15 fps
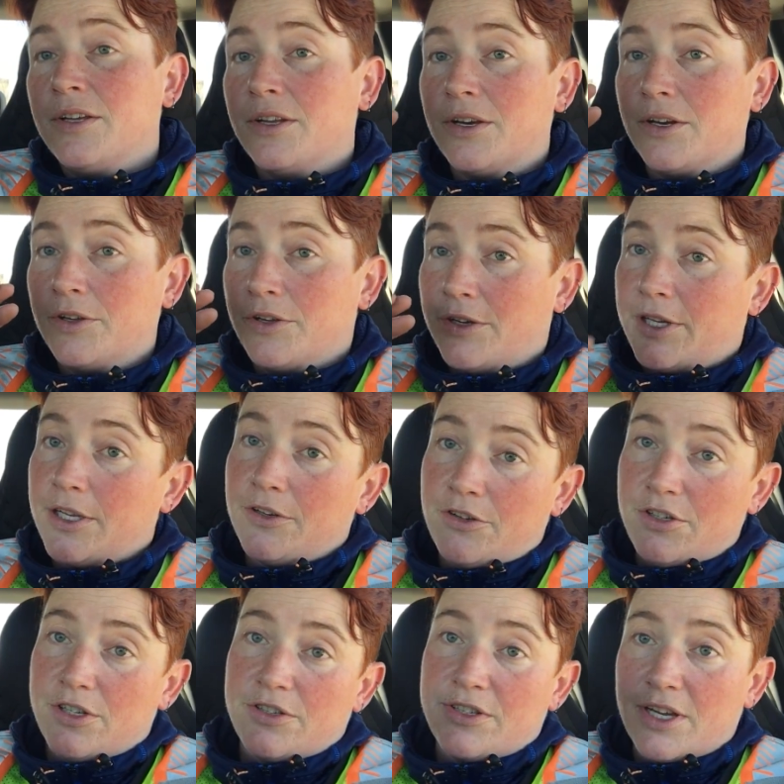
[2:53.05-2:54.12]
you know, you're getting
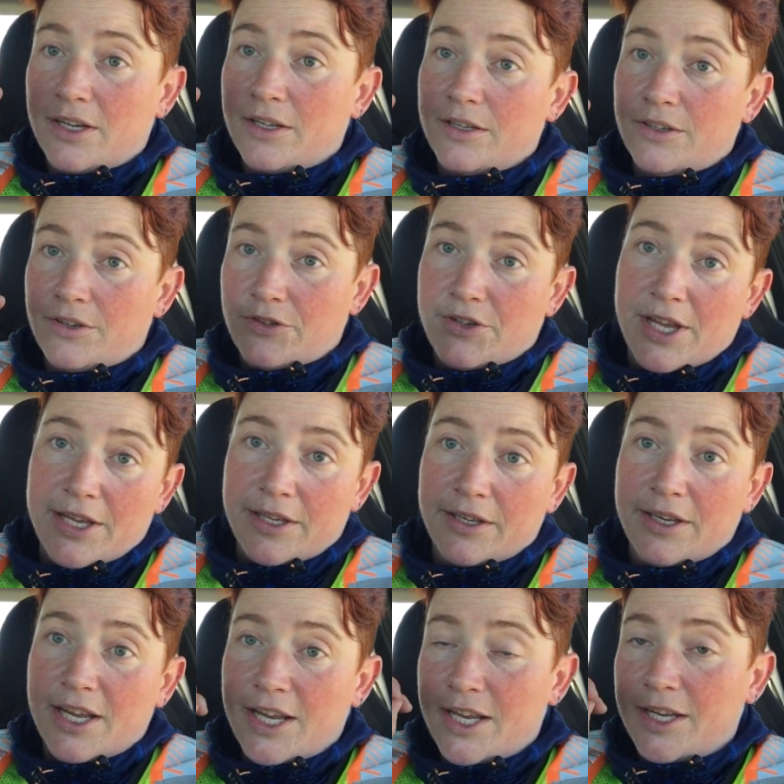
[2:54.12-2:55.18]
shit done and you're
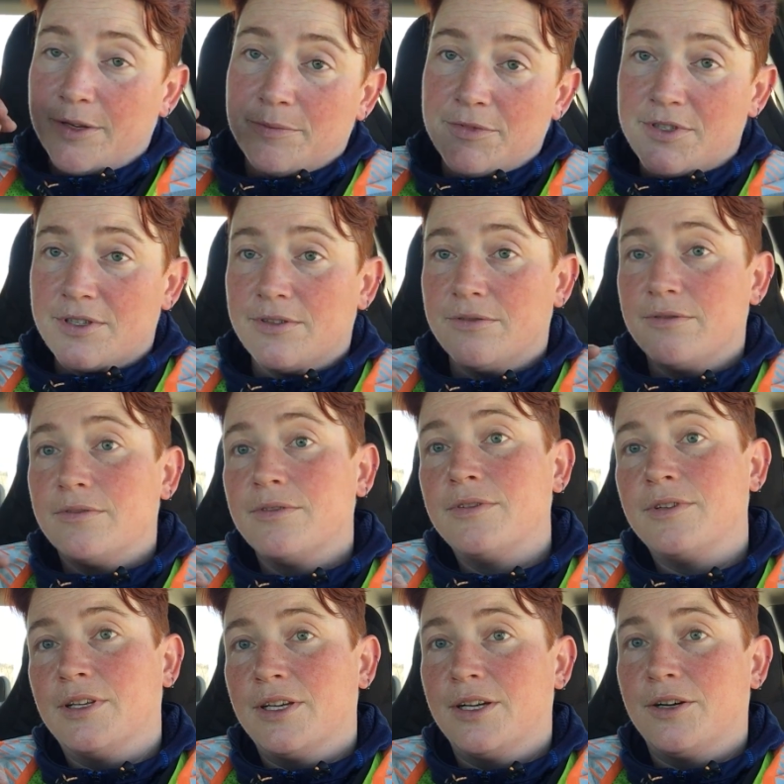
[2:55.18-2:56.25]
taking names and,
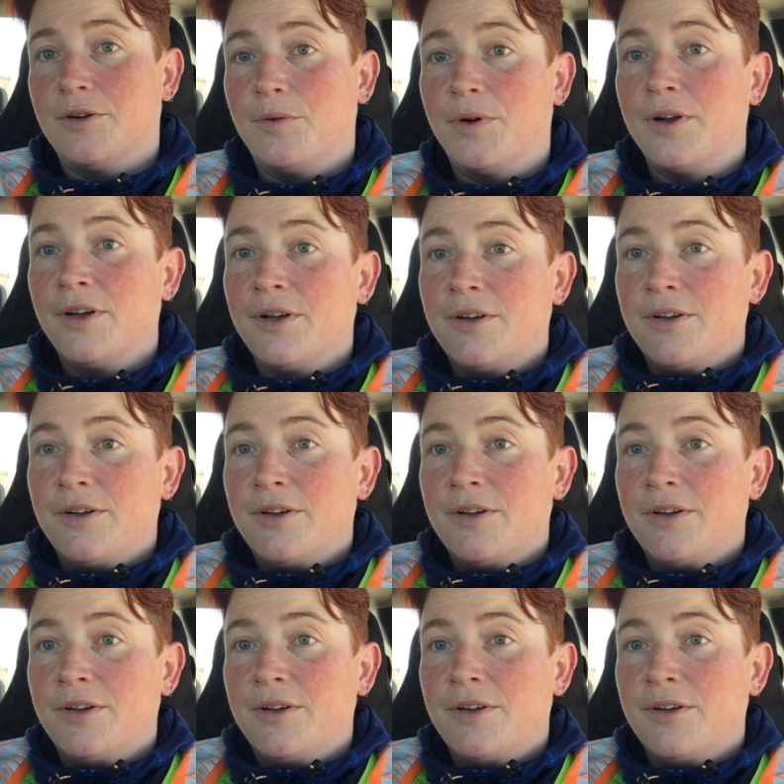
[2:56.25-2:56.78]
you know,